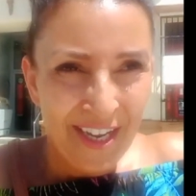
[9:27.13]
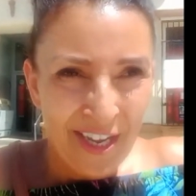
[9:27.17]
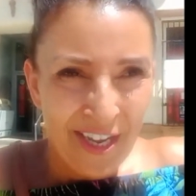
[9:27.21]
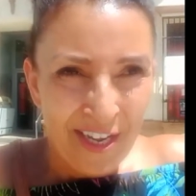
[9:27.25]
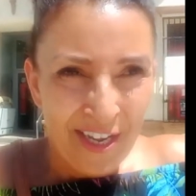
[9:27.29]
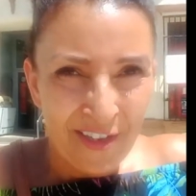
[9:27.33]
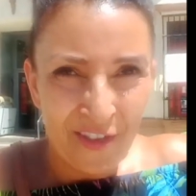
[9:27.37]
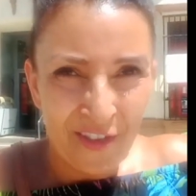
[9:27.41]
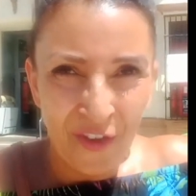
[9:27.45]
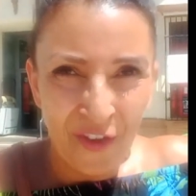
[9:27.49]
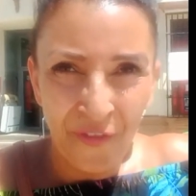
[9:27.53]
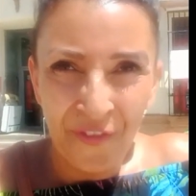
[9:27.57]

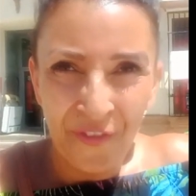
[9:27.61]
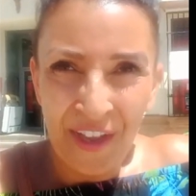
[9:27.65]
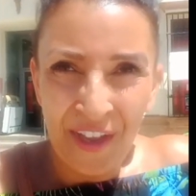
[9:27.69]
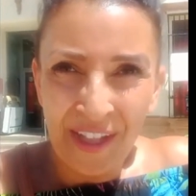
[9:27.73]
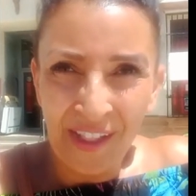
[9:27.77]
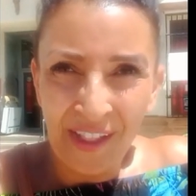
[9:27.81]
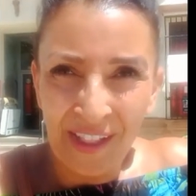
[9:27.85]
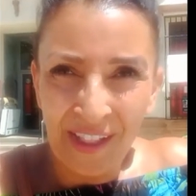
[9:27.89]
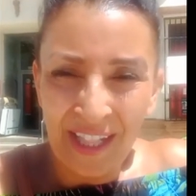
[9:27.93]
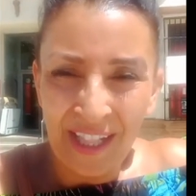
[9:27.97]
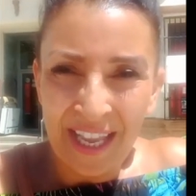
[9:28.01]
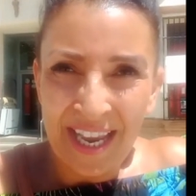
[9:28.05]

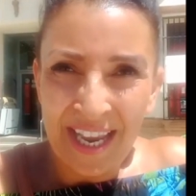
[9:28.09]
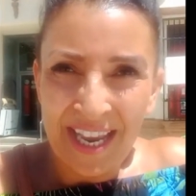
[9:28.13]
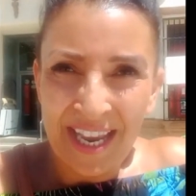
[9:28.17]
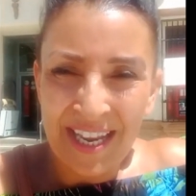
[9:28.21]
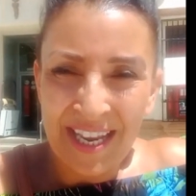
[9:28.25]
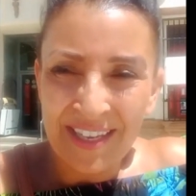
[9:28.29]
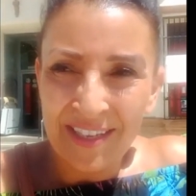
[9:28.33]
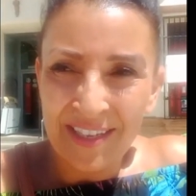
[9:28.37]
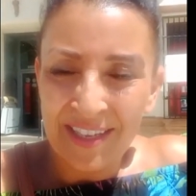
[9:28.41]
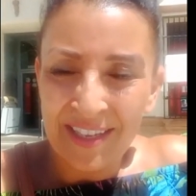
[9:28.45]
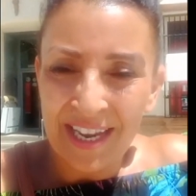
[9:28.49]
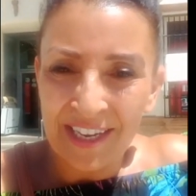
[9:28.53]
Seville
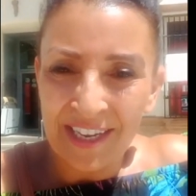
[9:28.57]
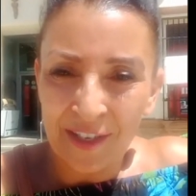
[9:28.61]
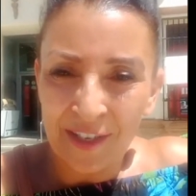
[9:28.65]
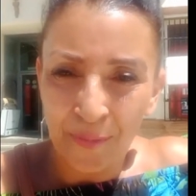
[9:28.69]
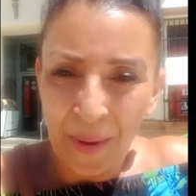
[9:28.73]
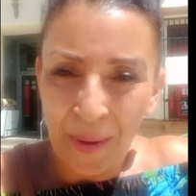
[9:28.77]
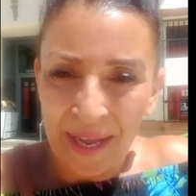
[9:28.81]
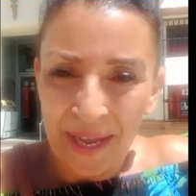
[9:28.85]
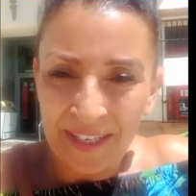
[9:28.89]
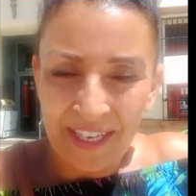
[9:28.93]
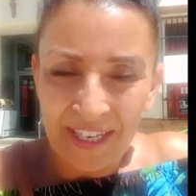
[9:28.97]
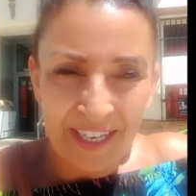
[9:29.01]
is
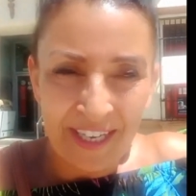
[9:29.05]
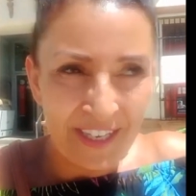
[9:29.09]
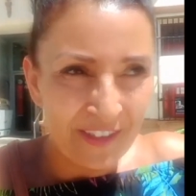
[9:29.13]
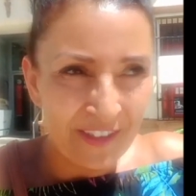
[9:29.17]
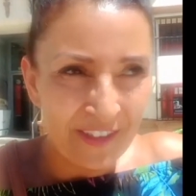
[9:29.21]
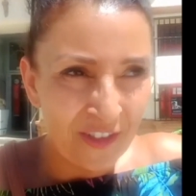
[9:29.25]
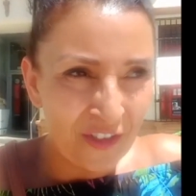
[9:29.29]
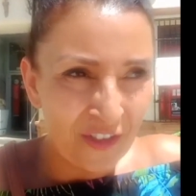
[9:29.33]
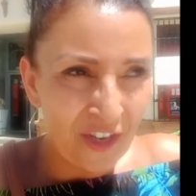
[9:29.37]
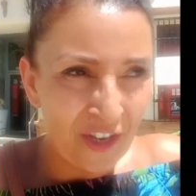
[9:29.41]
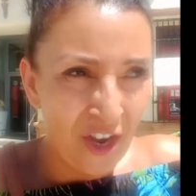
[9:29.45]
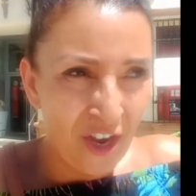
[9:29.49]
expanding
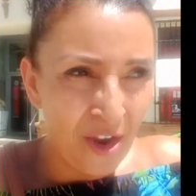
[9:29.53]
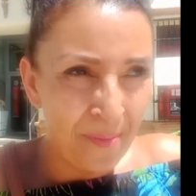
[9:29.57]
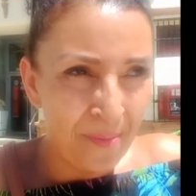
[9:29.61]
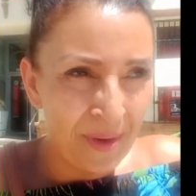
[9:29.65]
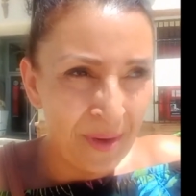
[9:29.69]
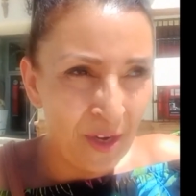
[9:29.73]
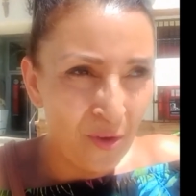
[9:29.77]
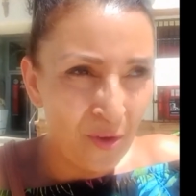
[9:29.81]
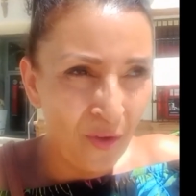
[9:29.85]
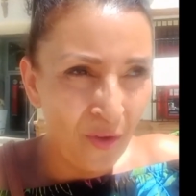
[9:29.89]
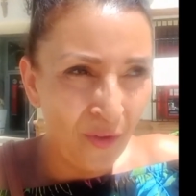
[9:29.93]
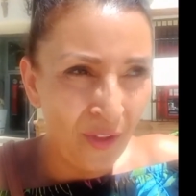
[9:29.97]
its
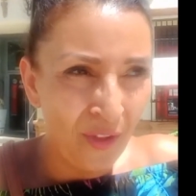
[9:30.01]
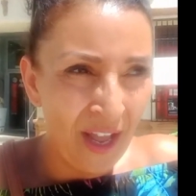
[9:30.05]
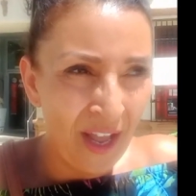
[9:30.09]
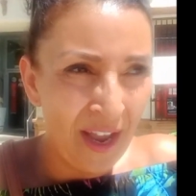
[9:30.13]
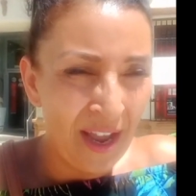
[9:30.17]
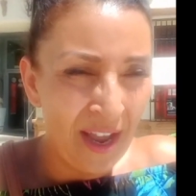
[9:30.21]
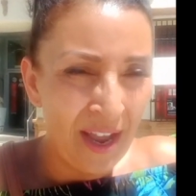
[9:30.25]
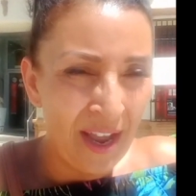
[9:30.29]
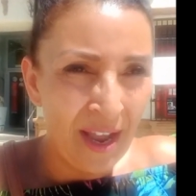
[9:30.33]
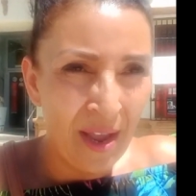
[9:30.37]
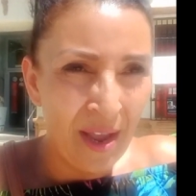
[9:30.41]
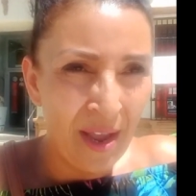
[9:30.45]
terminal
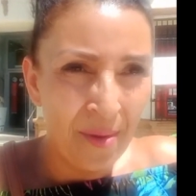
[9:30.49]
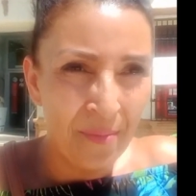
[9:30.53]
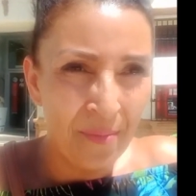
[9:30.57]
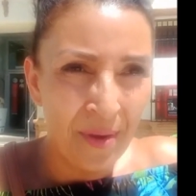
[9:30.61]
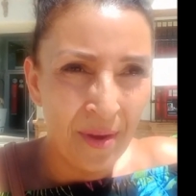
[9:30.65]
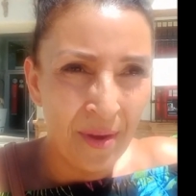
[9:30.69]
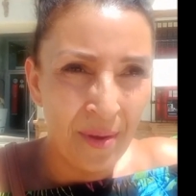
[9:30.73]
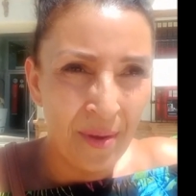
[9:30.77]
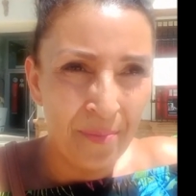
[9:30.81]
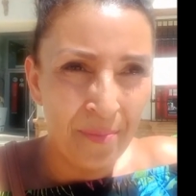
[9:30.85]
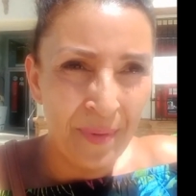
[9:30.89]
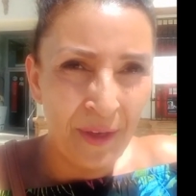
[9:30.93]
um,
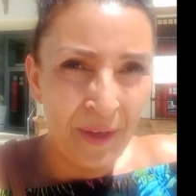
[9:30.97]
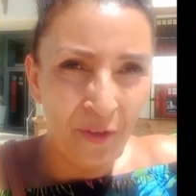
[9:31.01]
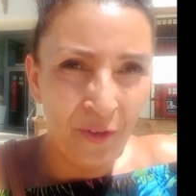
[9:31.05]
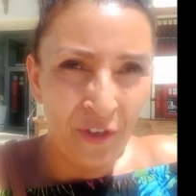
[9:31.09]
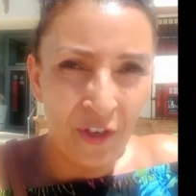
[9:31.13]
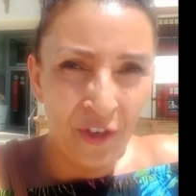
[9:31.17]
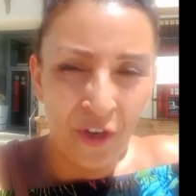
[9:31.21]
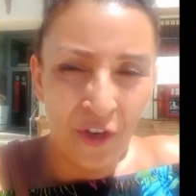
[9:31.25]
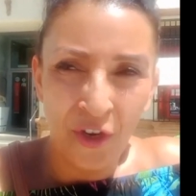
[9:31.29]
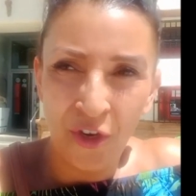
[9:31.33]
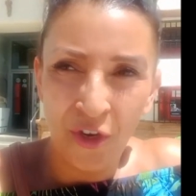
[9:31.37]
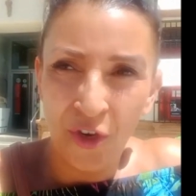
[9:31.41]
and
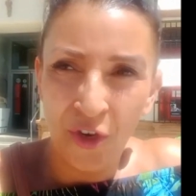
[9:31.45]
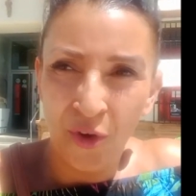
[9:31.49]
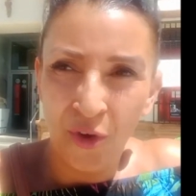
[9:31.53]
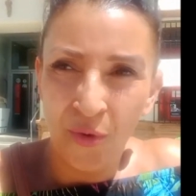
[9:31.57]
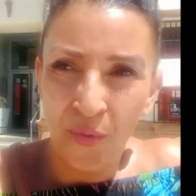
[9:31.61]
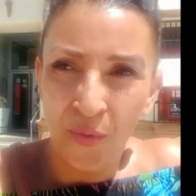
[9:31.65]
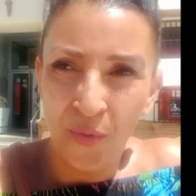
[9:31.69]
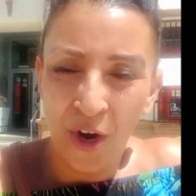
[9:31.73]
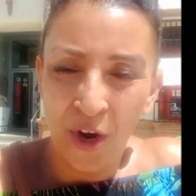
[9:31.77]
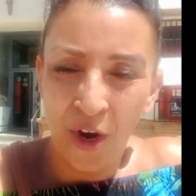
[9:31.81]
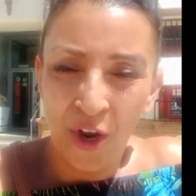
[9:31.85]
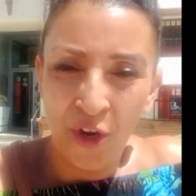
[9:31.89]
building a
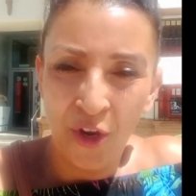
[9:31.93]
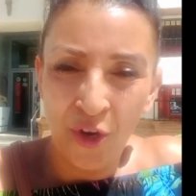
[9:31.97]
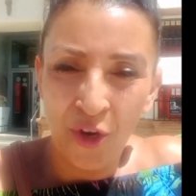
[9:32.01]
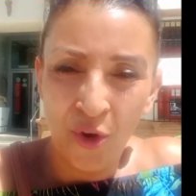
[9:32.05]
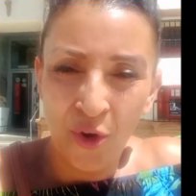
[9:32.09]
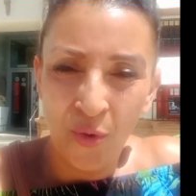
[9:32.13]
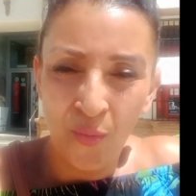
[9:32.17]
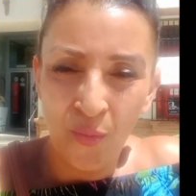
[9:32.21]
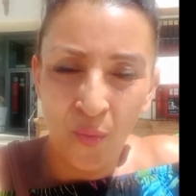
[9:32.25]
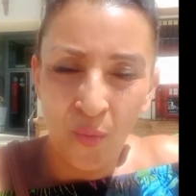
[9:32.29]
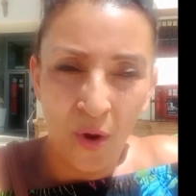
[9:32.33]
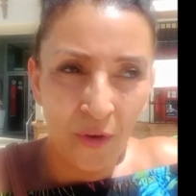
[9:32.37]
new a
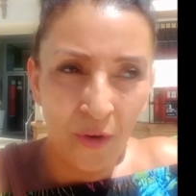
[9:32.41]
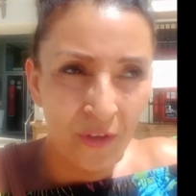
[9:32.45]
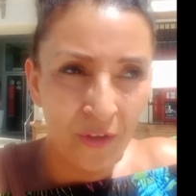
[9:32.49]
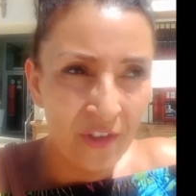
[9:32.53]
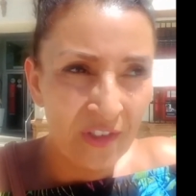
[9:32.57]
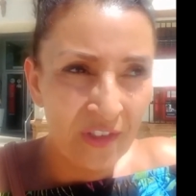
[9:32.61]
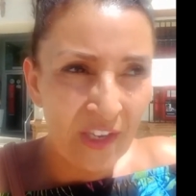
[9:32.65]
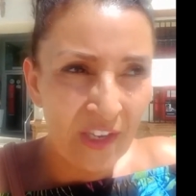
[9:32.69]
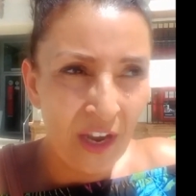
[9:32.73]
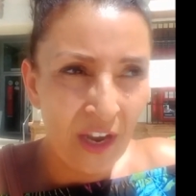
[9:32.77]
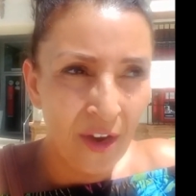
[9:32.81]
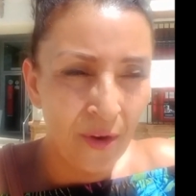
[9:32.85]
new one
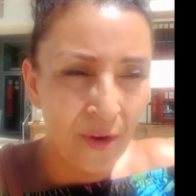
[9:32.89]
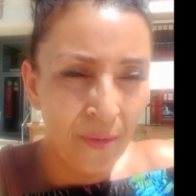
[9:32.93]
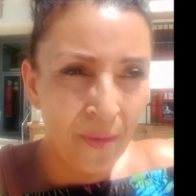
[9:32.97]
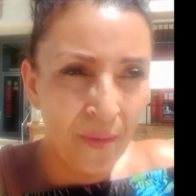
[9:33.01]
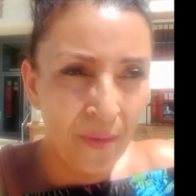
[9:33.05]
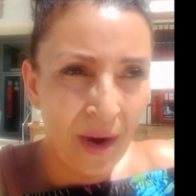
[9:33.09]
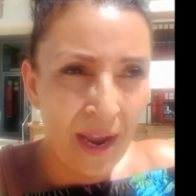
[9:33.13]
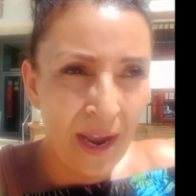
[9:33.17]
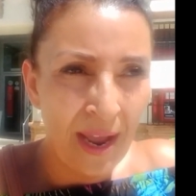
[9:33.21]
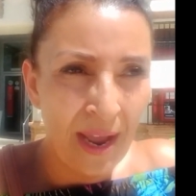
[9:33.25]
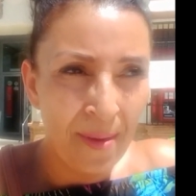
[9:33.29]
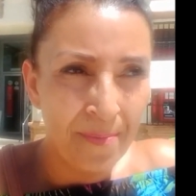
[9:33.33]
so
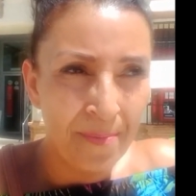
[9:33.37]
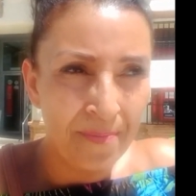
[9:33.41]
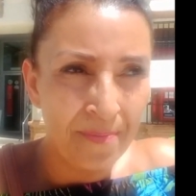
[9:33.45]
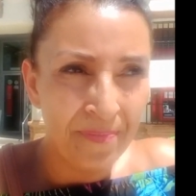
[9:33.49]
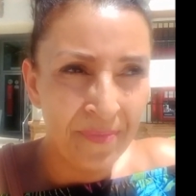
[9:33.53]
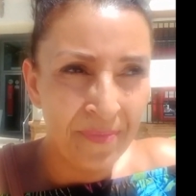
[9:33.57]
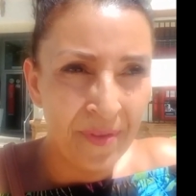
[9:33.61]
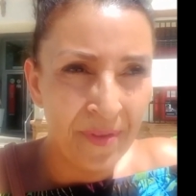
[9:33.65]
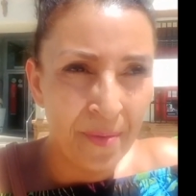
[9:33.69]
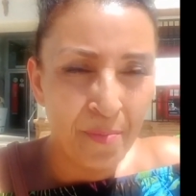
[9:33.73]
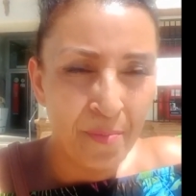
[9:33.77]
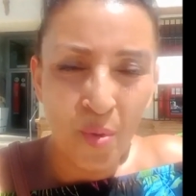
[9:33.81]
um,
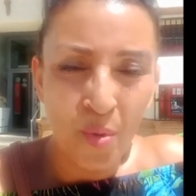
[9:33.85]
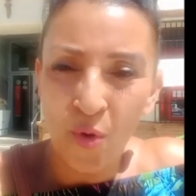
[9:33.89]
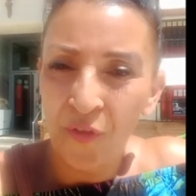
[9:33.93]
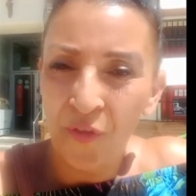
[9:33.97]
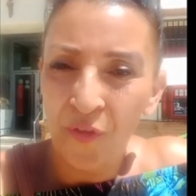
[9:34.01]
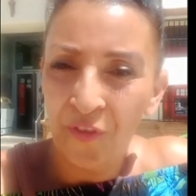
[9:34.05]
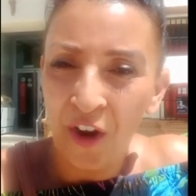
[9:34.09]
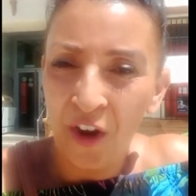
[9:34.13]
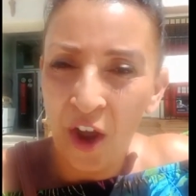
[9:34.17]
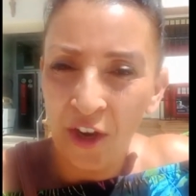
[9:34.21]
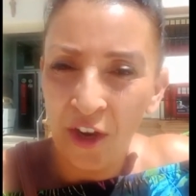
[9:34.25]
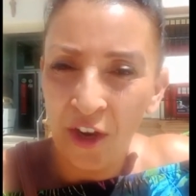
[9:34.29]
more
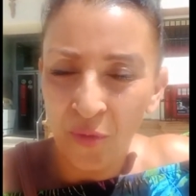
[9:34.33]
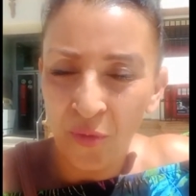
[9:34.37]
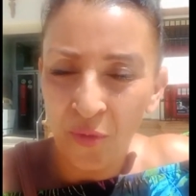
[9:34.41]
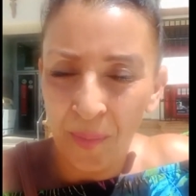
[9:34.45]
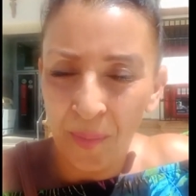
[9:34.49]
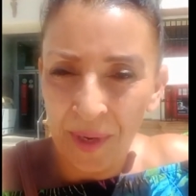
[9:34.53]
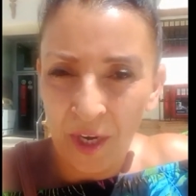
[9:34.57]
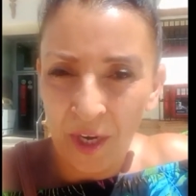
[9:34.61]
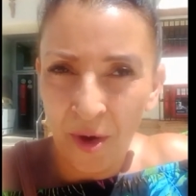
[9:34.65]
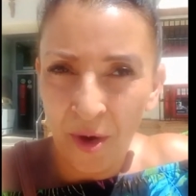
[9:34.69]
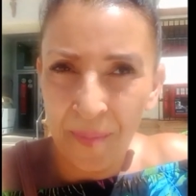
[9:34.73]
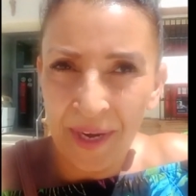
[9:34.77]
flights will
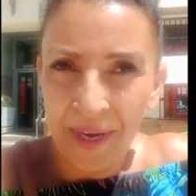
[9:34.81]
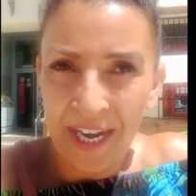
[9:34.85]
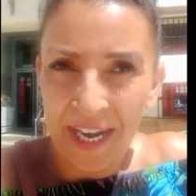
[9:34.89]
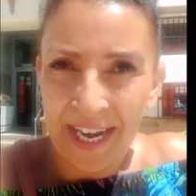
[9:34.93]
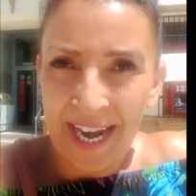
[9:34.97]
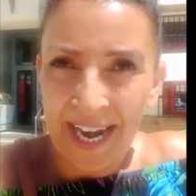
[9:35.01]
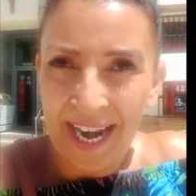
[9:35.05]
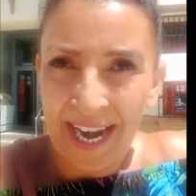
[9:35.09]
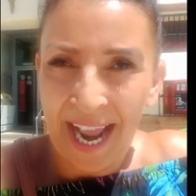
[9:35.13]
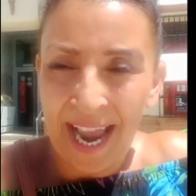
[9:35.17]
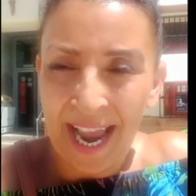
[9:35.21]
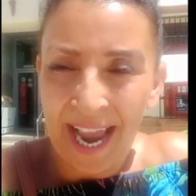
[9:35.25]
be coming in
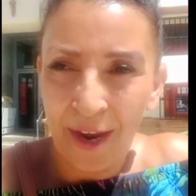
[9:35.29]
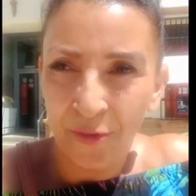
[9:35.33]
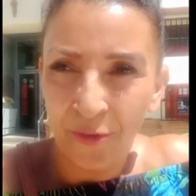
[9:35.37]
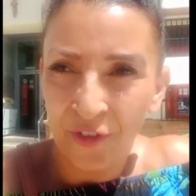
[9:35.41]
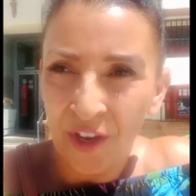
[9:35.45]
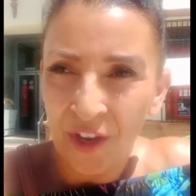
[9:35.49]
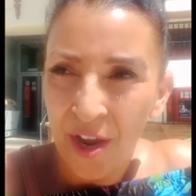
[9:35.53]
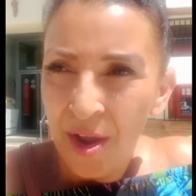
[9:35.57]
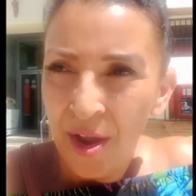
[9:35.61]
and out.